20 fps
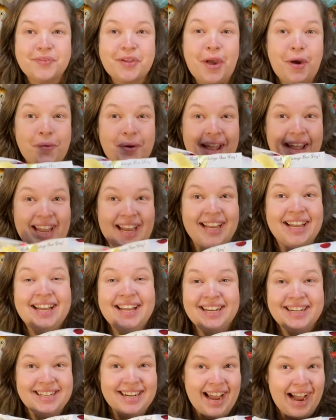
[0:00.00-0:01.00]
Okay,
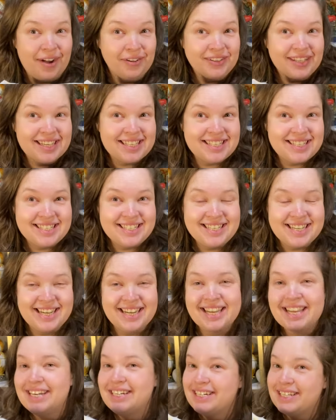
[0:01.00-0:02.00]
now let's
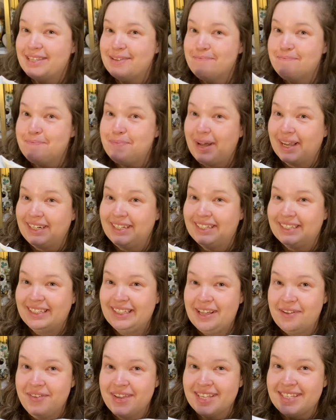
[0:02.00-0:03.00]
dig into the bundle
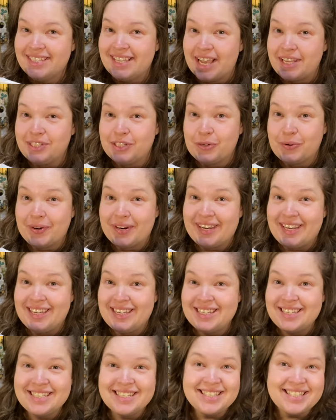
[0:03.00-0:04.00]
of
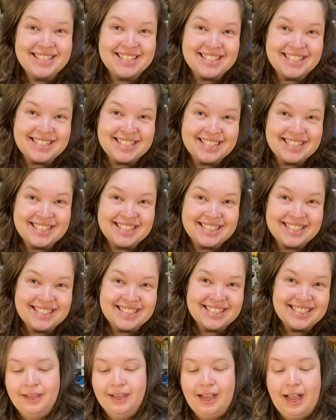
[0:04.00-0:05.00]
accessories.
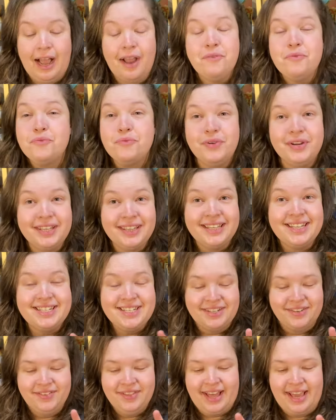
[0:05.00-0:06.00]
I really
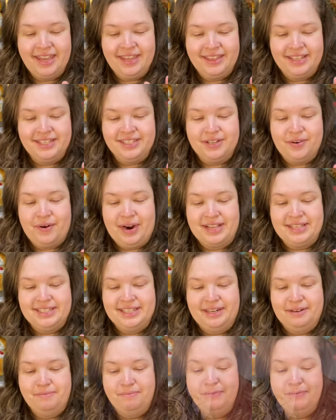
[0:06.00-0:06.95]
do like this crescent